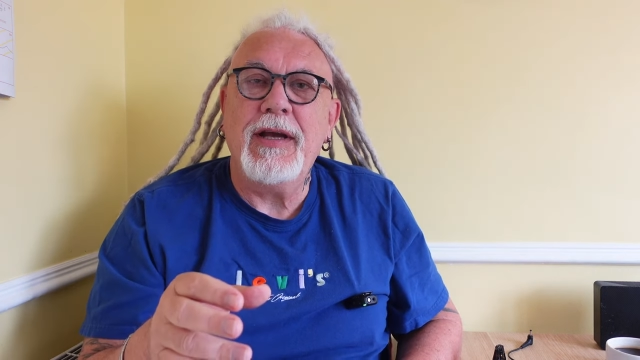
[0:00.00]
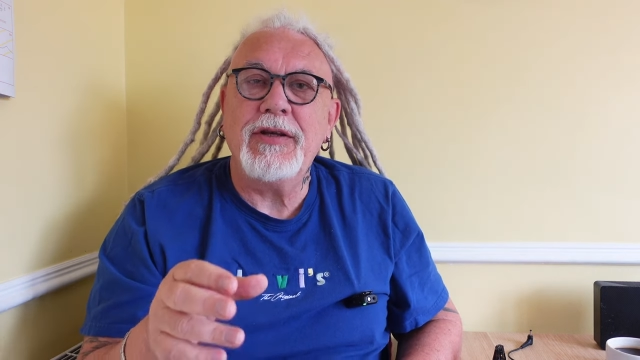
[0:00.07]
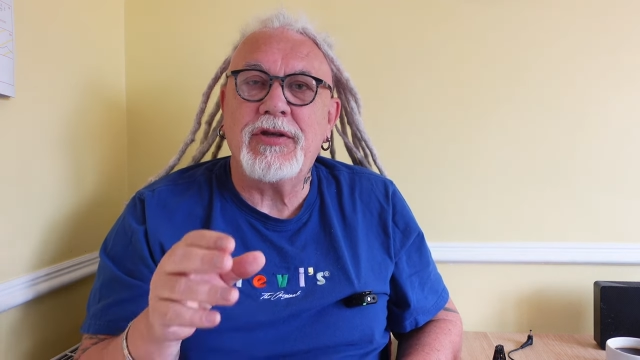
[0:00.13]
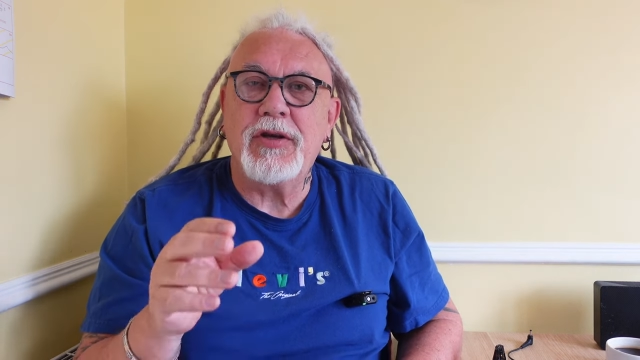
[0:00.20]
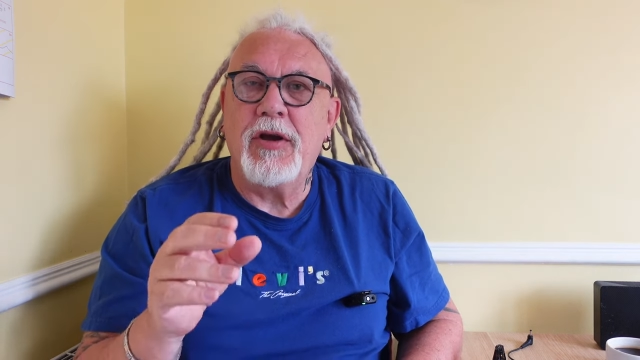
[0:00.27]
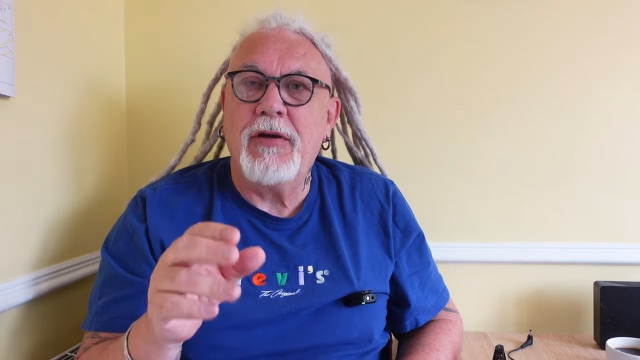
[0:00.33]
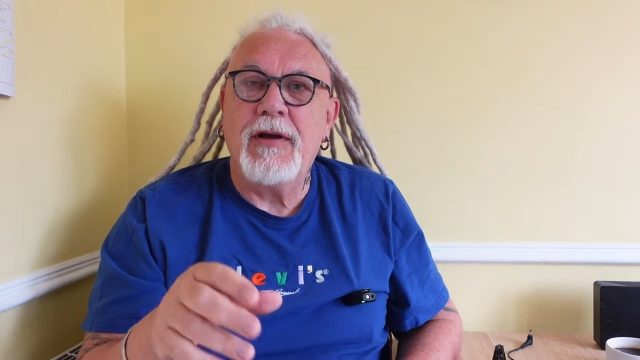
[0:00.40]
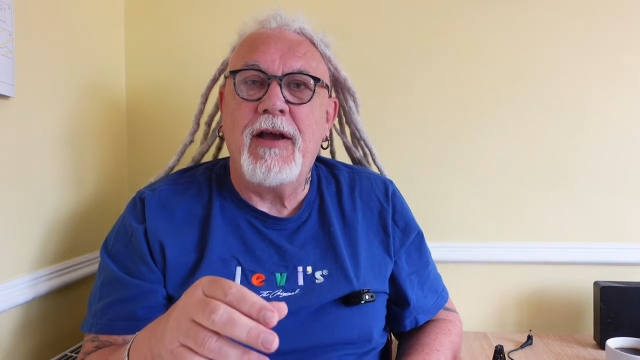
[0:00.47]

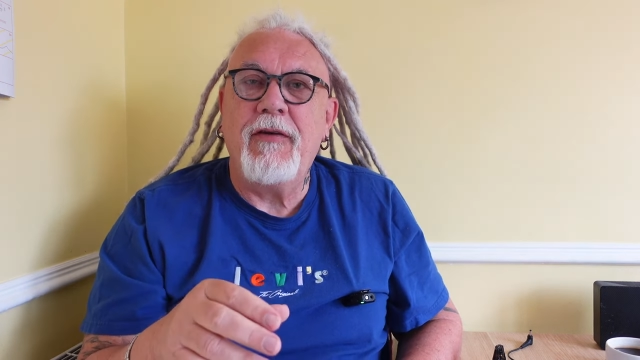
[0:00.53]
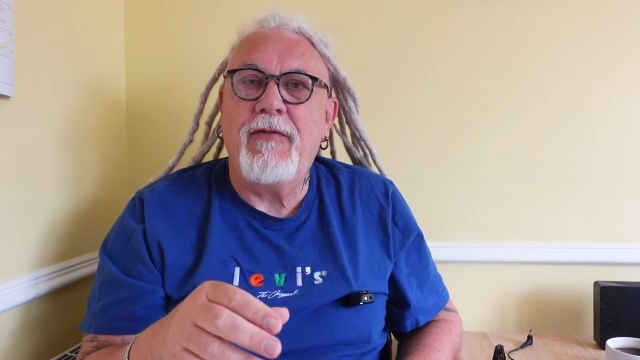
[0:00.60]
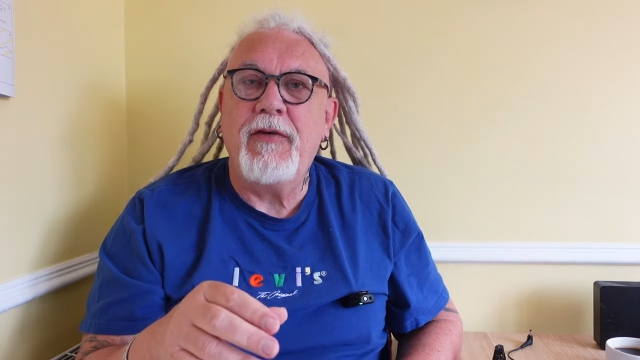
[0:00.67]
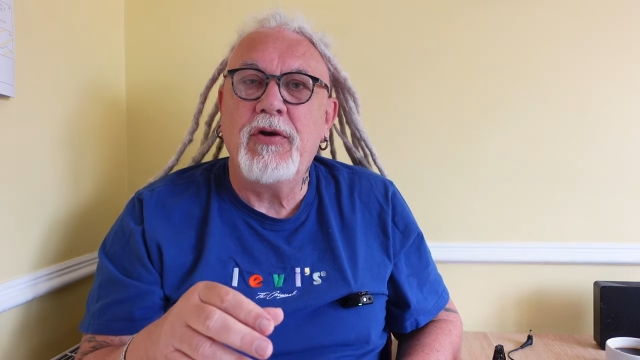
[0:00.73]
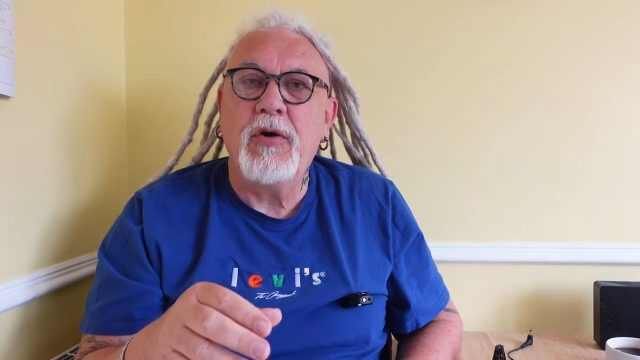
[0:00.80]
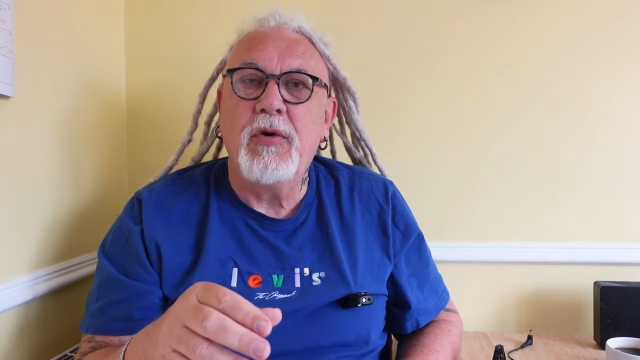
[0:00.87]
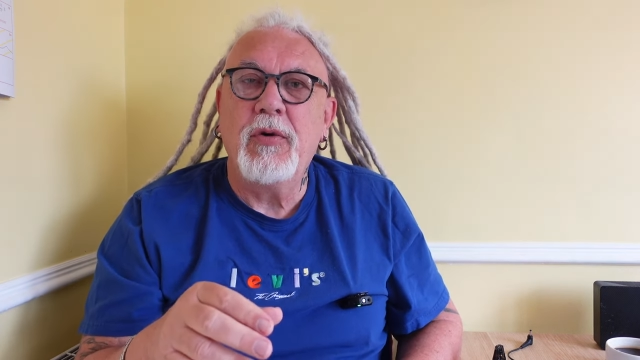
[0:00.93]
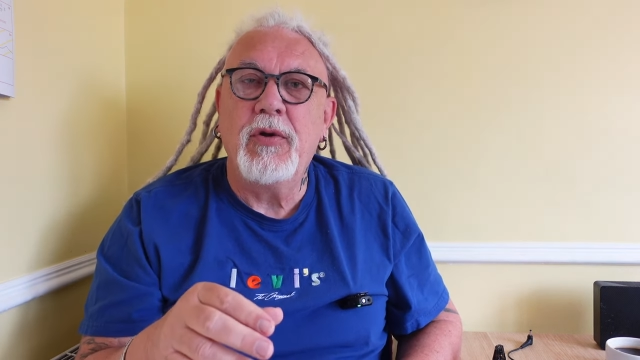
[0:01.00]
it's all right
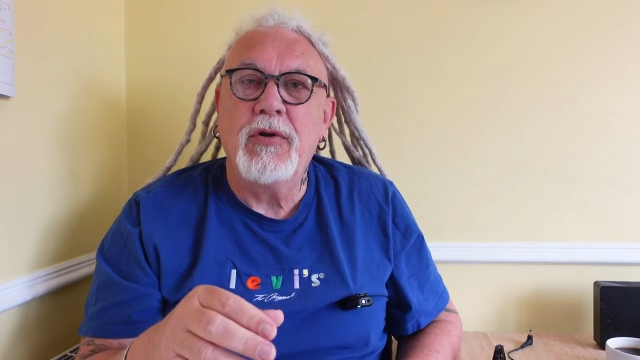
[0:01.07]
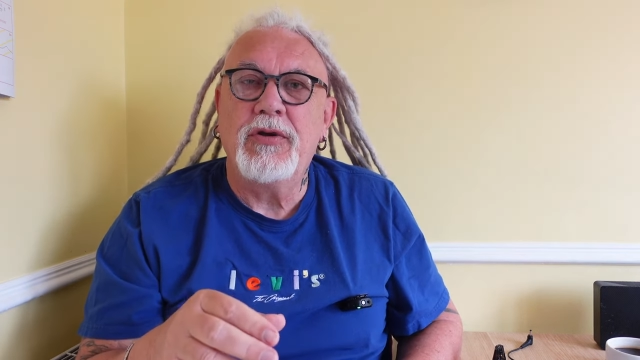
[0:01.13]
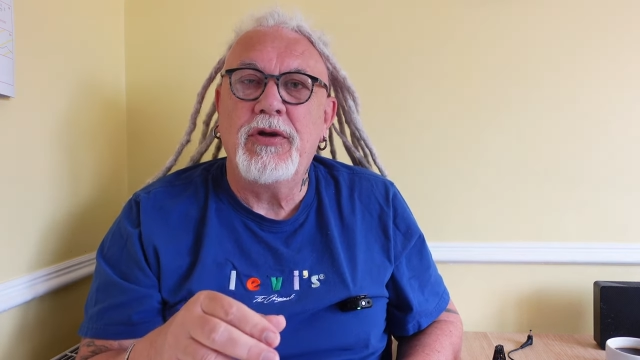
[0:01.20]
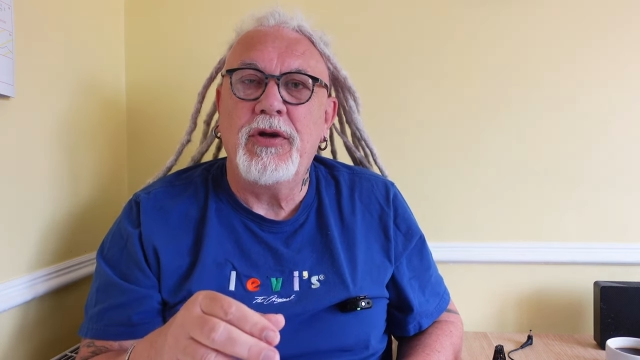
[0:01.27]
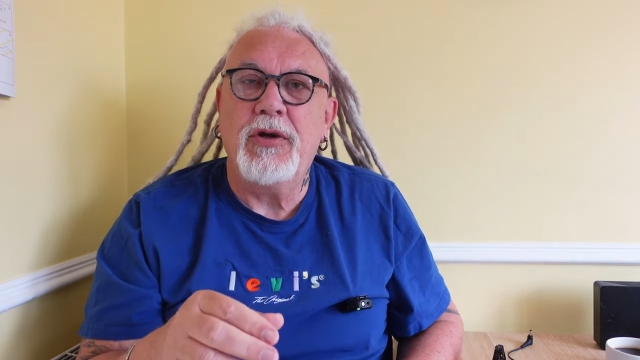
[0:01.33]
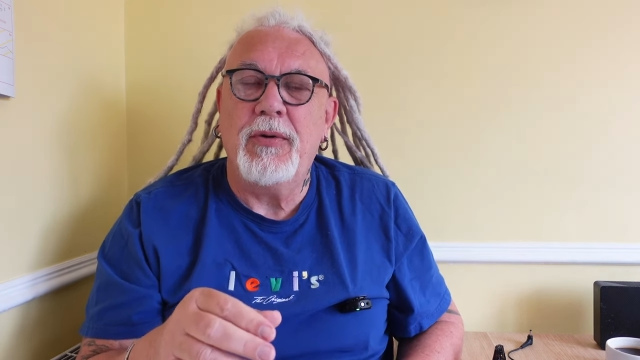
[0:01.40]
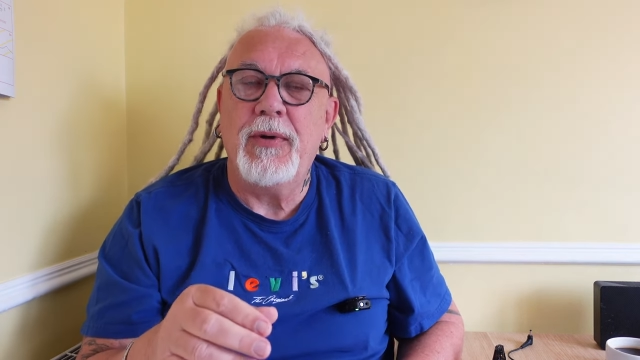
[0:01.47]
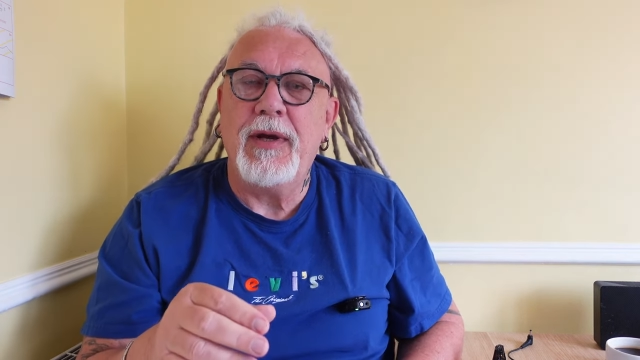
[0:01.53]
for Google
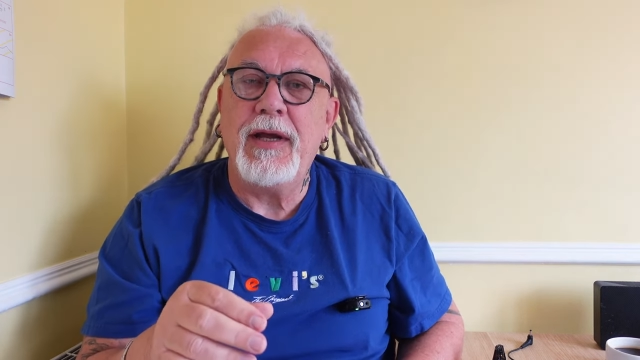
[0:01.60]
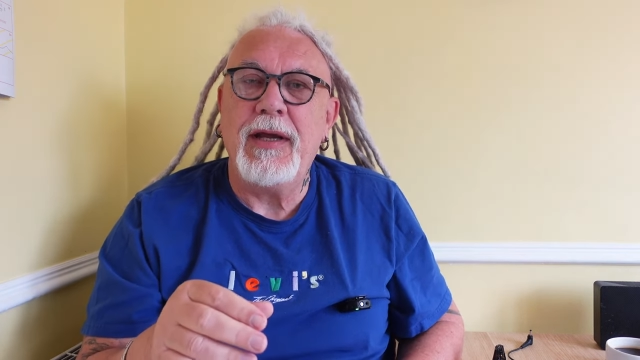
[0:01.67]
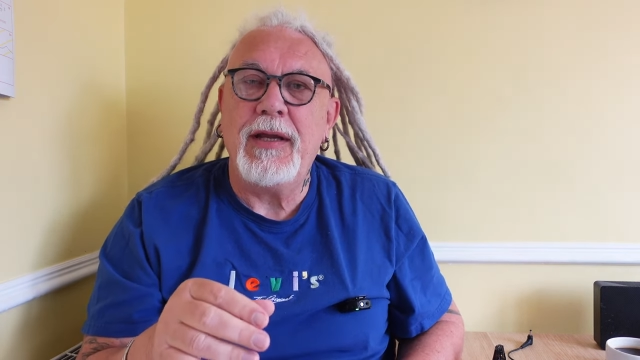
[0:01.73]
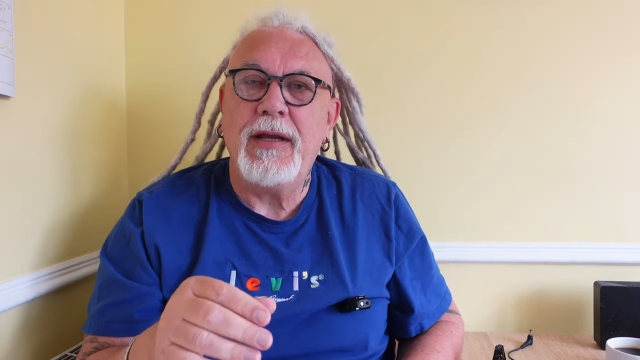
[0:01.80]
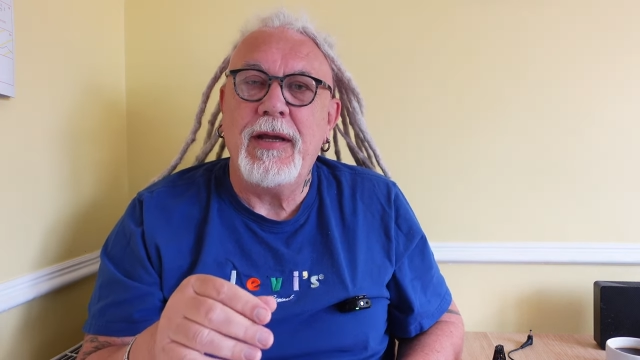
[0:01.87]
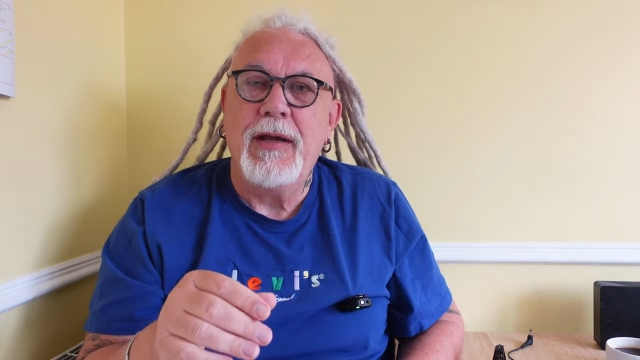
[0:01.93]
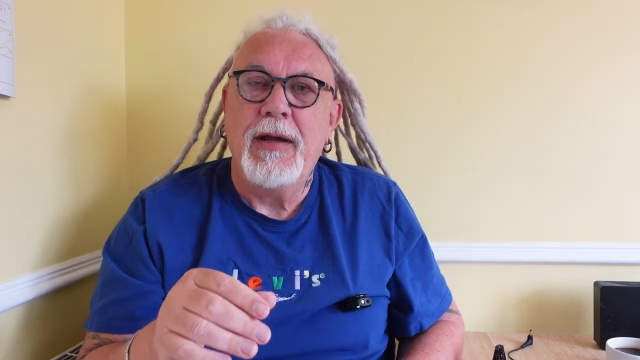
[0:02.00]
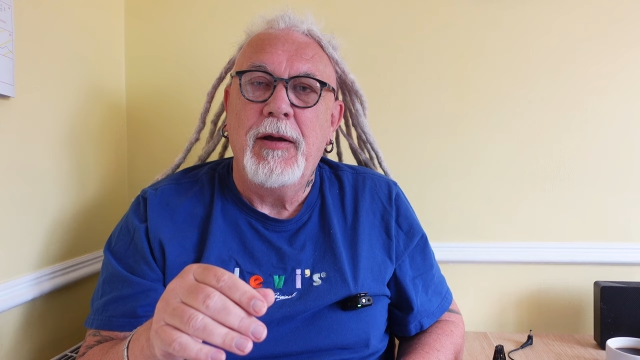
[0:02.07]
to do
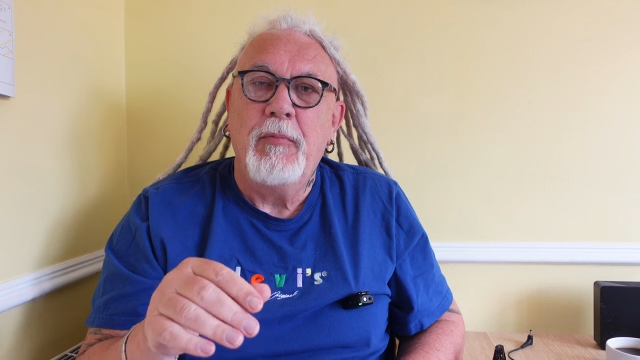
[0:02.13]
it,